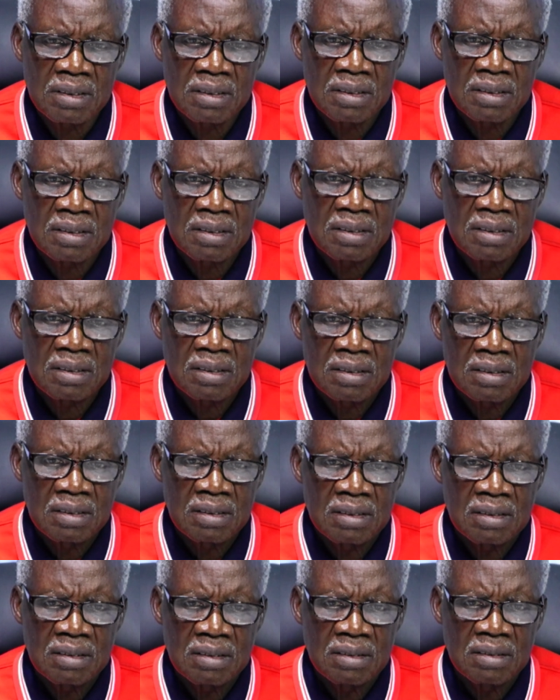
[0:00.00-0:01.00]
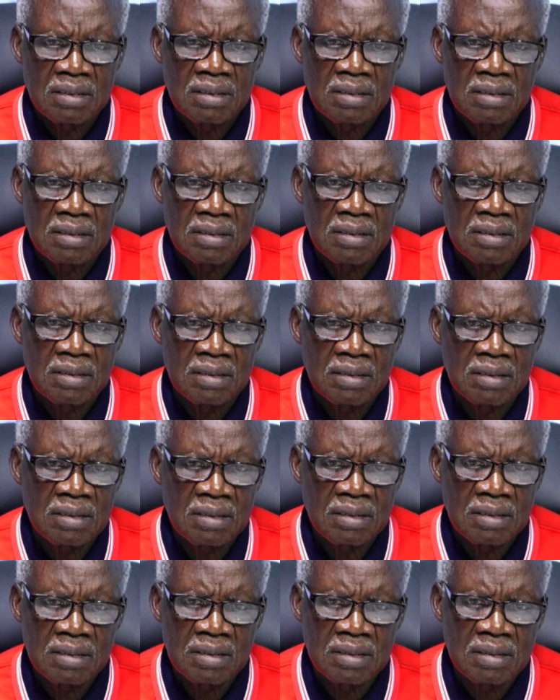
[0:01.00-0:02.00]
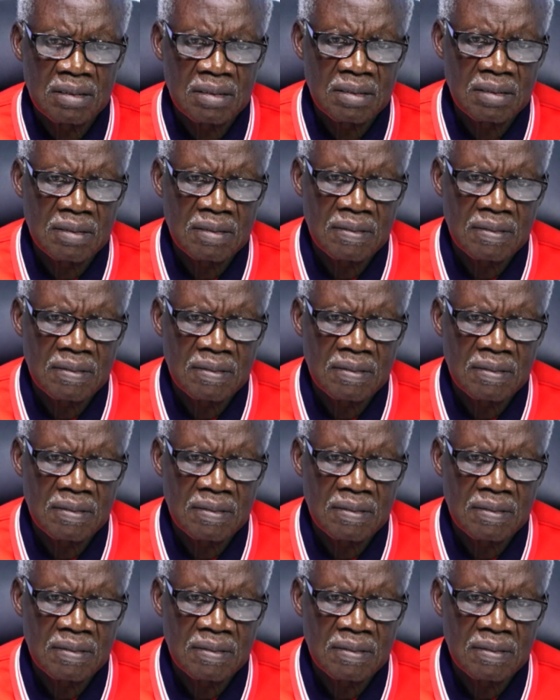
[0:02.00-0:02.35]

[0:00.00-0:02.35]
[no speech]